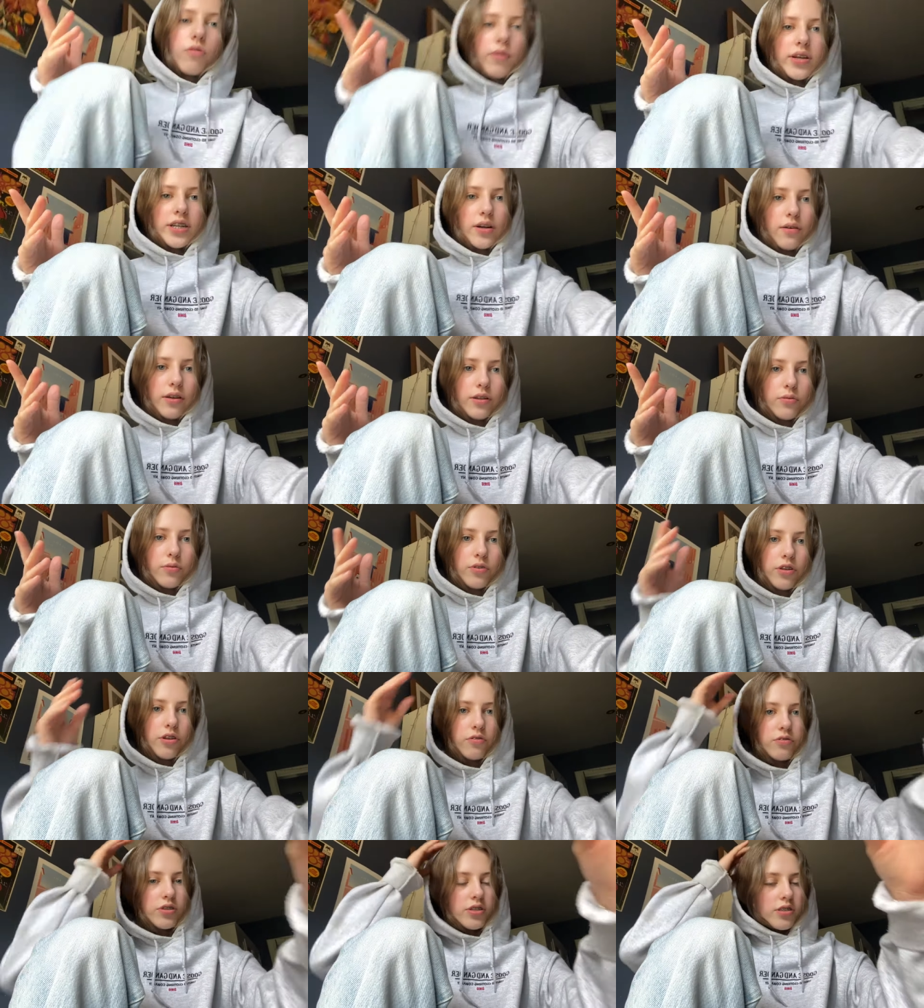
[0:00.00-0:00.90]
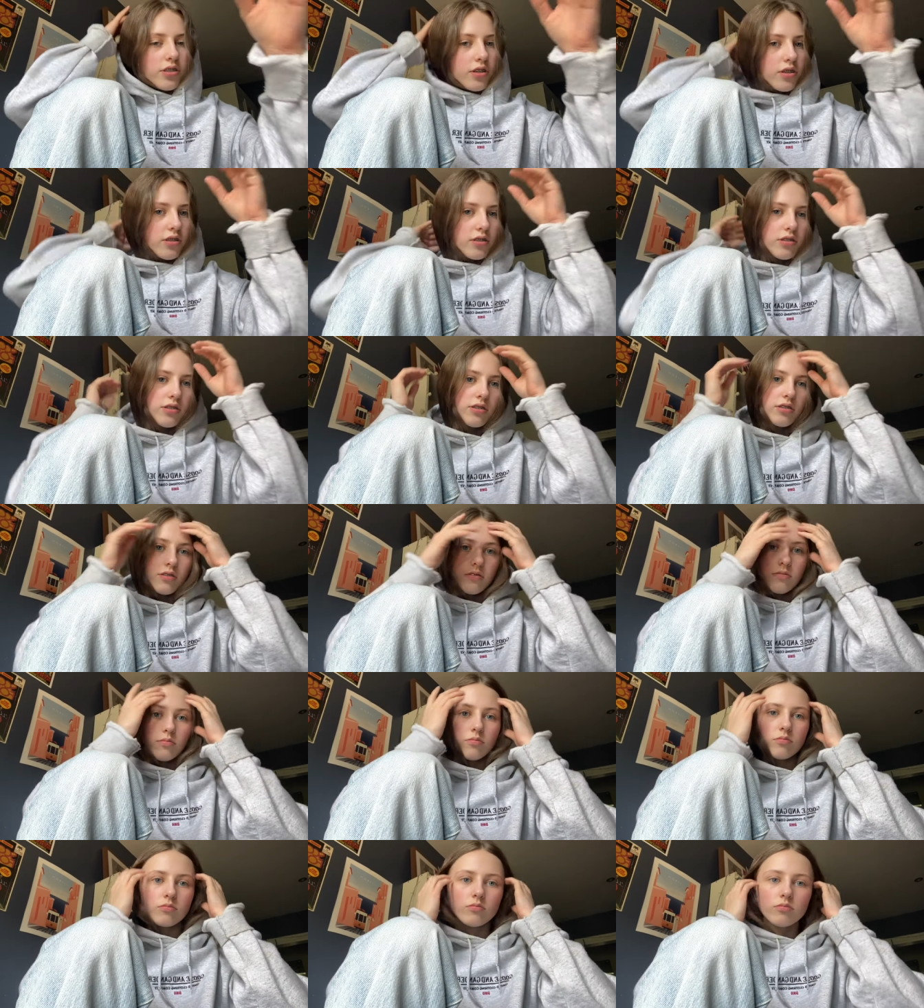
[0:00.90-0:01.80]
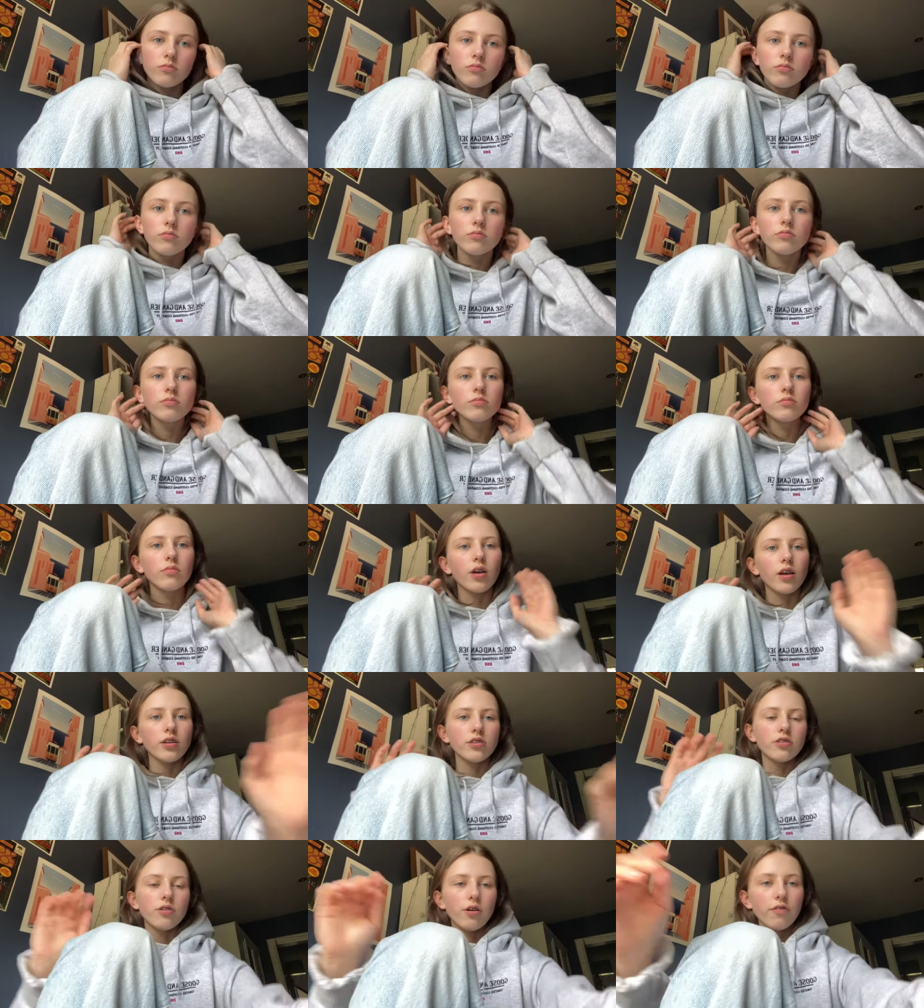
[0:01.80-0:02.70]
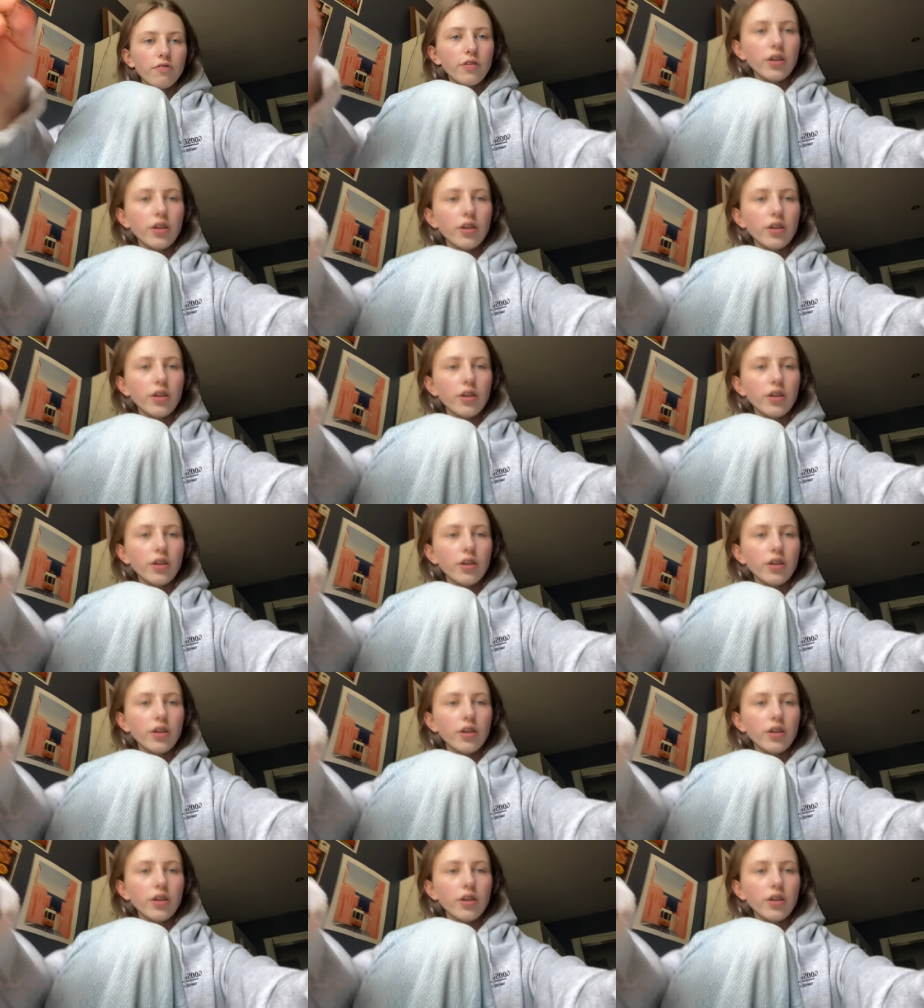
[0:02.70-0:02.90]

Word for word: I doubt anyone noticed because I don't know I feel